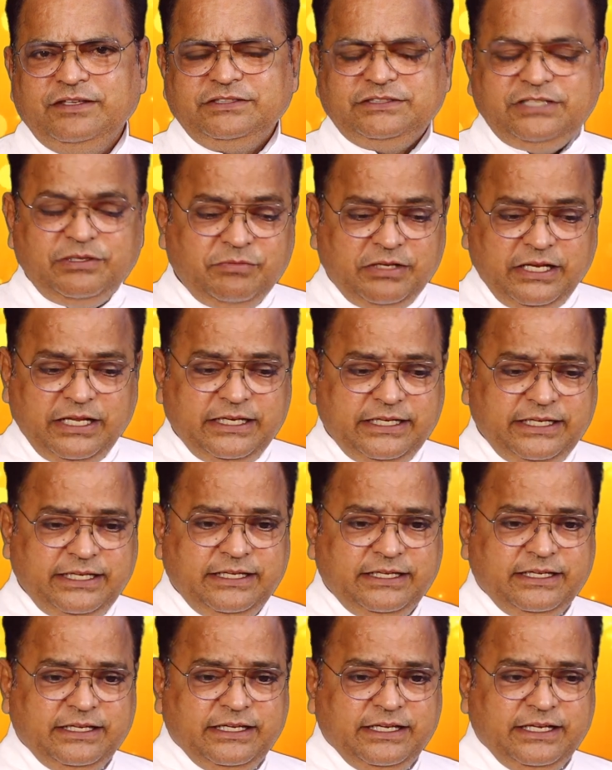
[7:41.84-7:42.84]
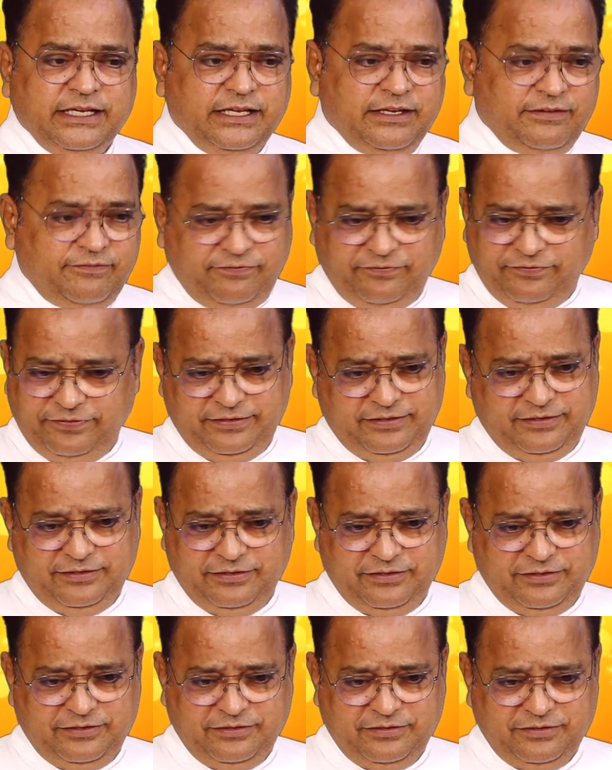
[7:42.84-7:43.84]
Similarly, if
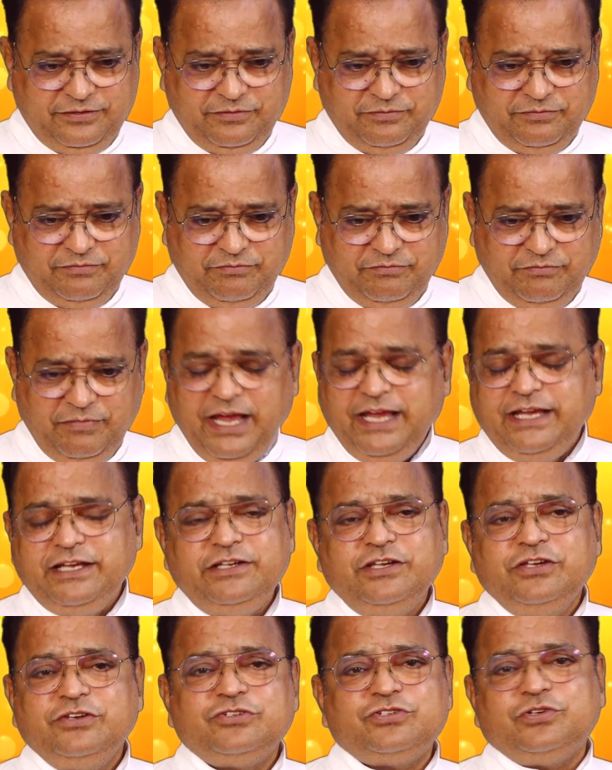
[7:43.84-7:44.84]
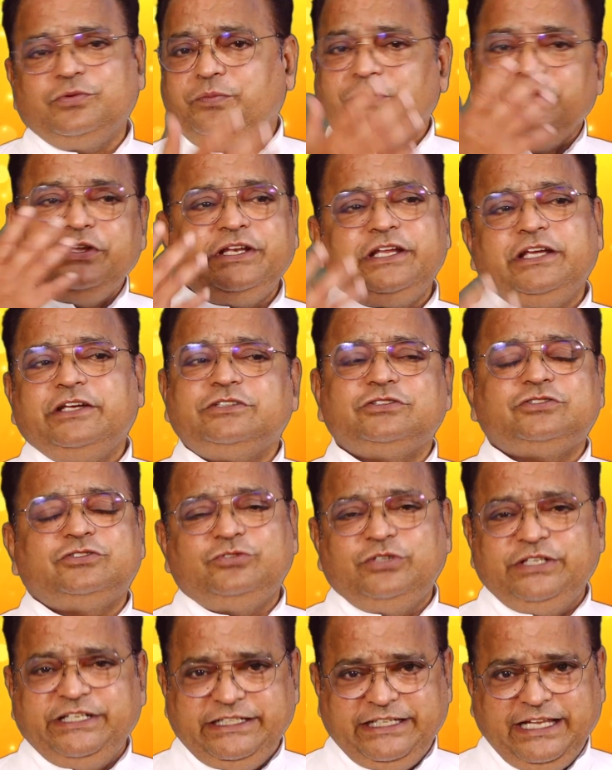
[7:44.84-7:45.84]
my superior is
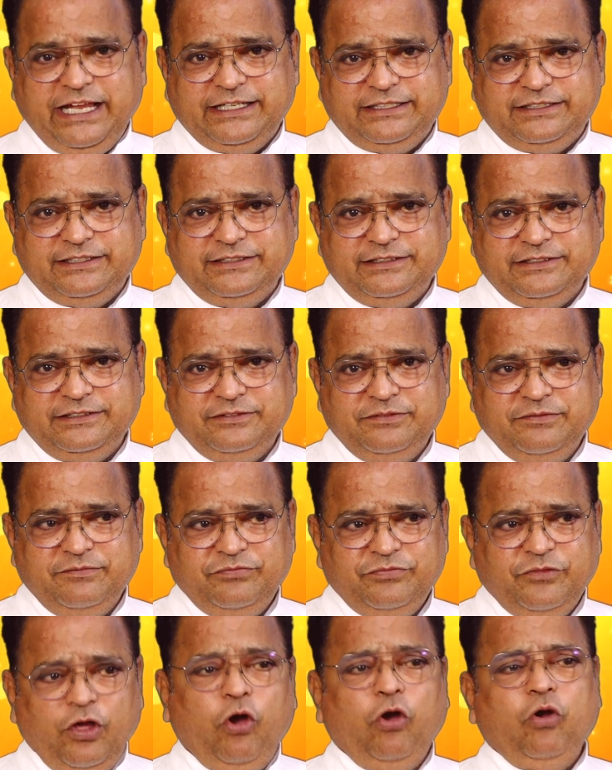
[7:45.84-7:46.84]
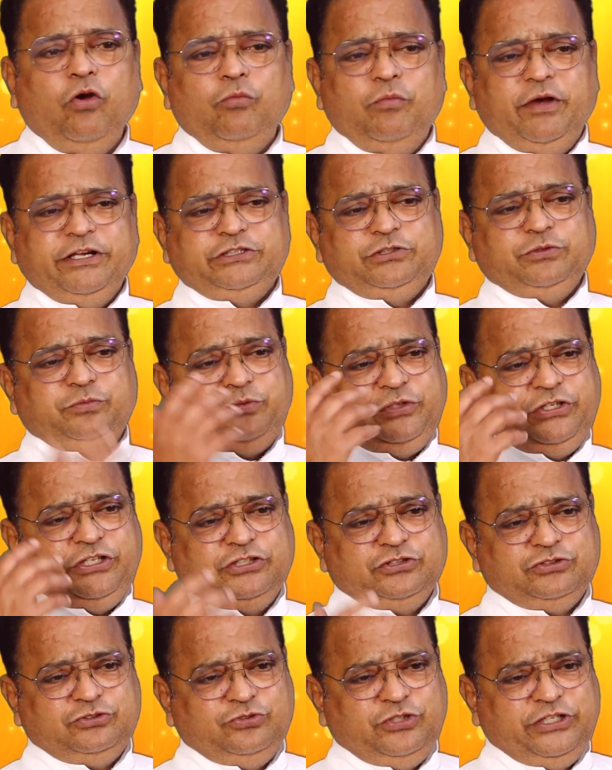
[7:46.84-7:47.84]
doing that, oh, my
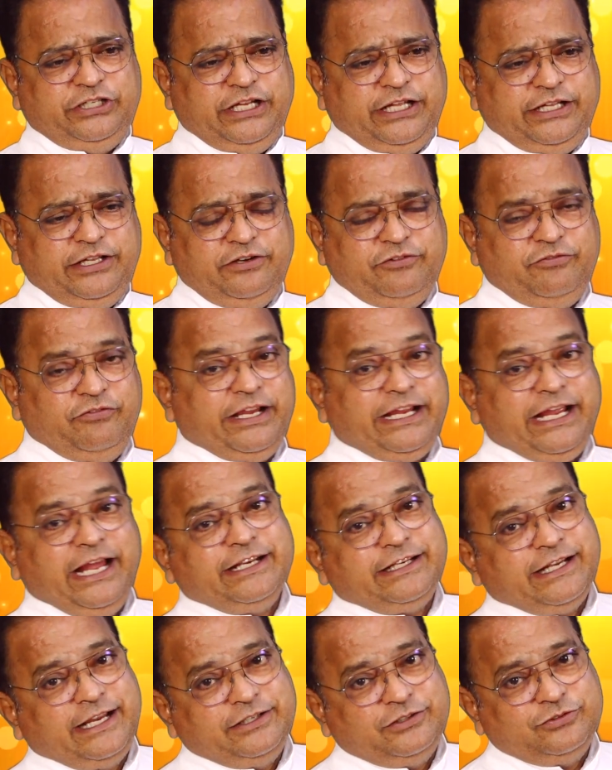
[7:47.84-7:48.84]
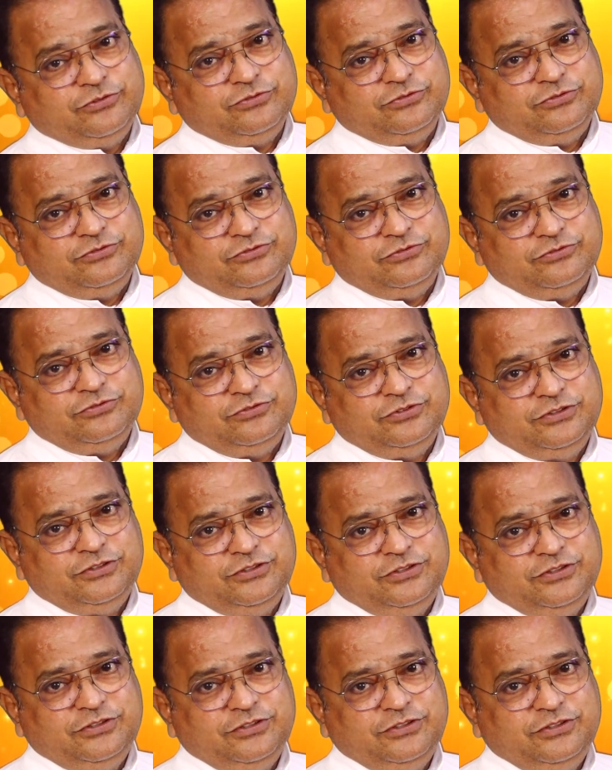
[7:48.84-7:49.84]
superior is doing like that, why can't I do?
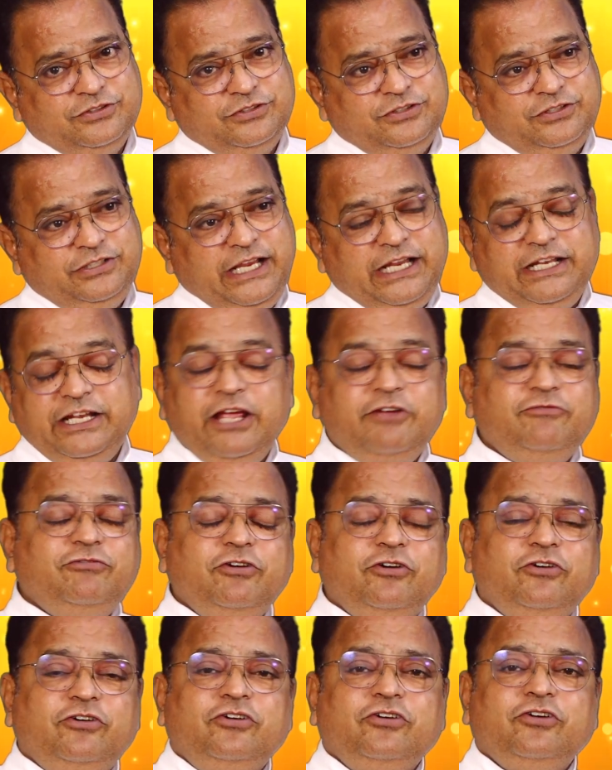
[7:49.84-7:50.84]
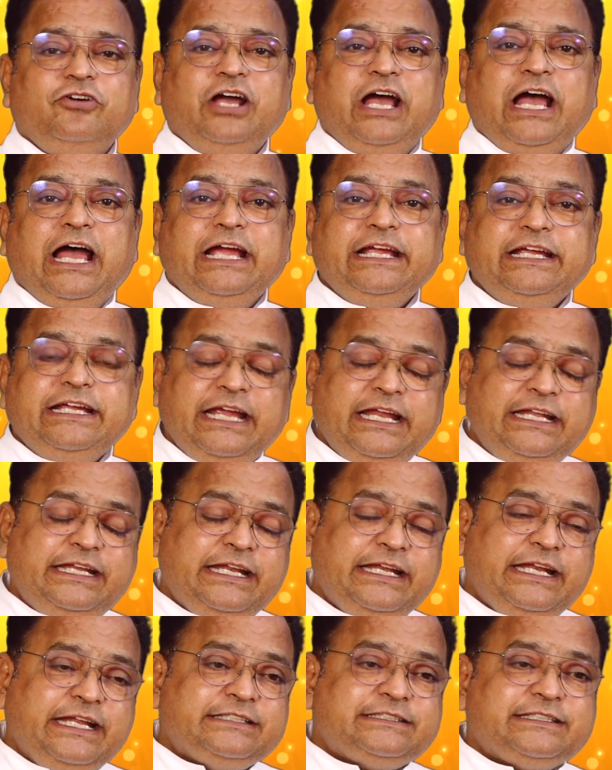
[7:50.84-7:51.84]
And therefore, I
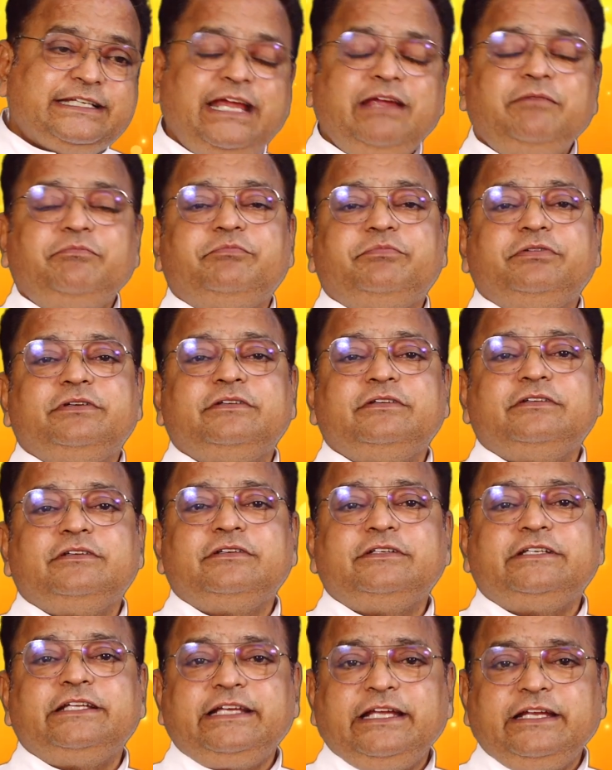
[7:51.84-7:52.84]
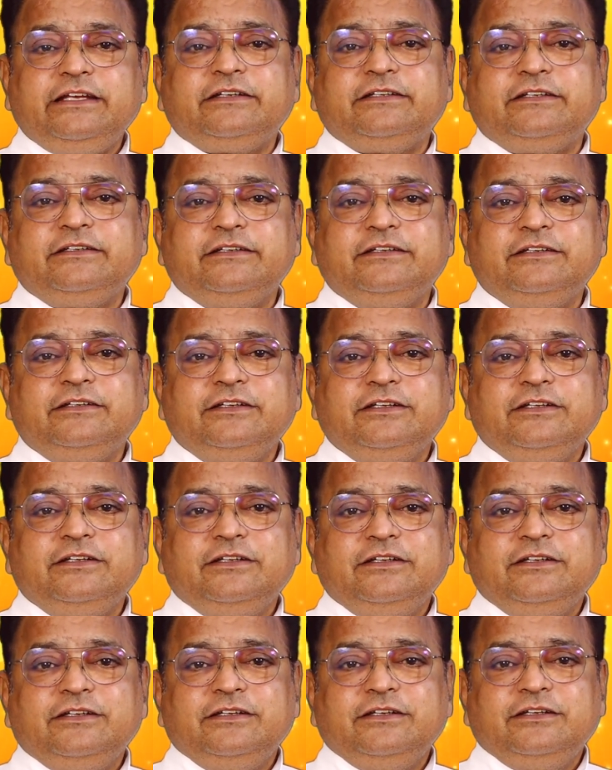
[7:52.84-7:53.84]
get an escape ticket.
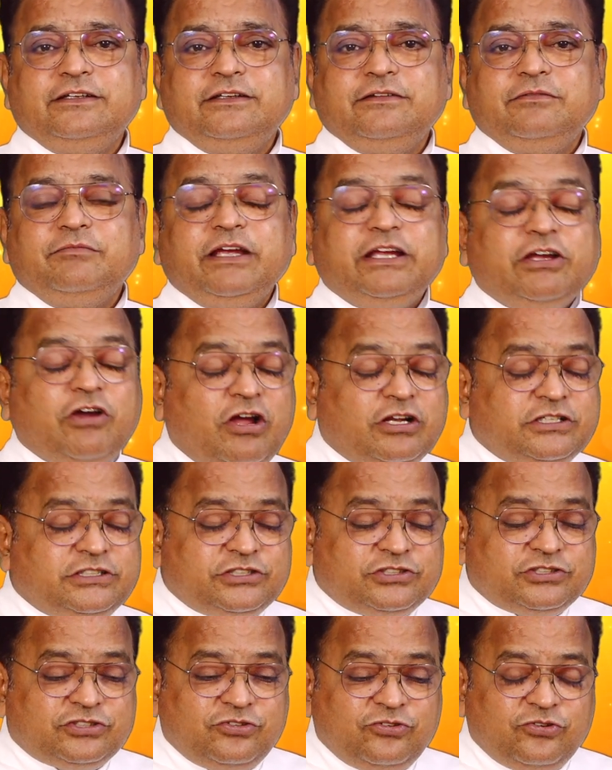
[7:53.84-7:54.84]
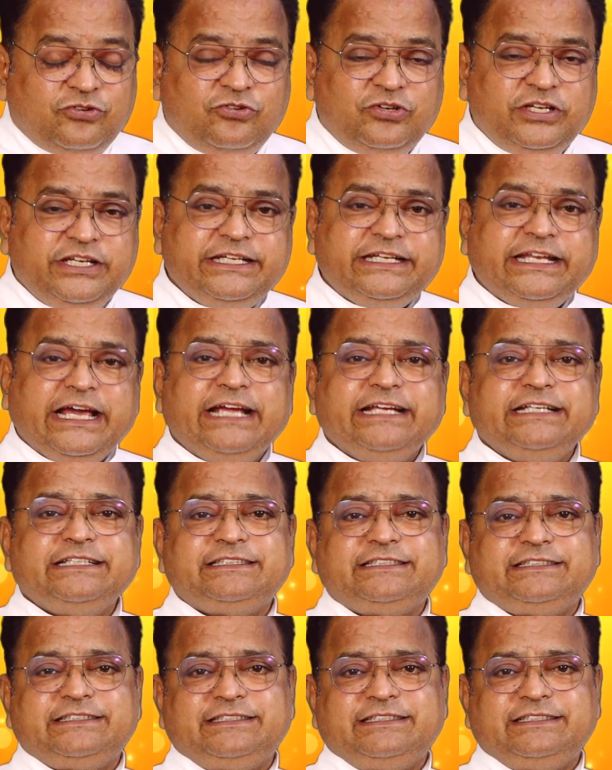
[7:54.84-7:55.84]
My conscience slowly
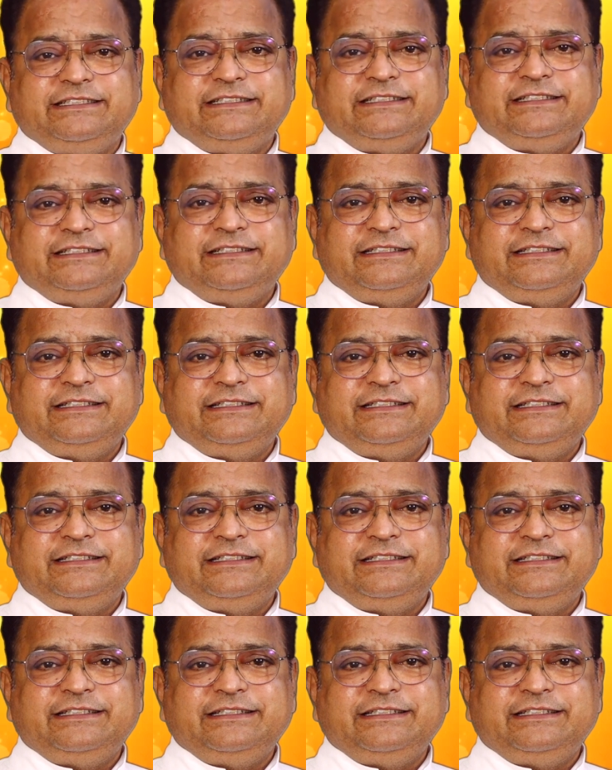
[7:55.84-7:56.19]
dies.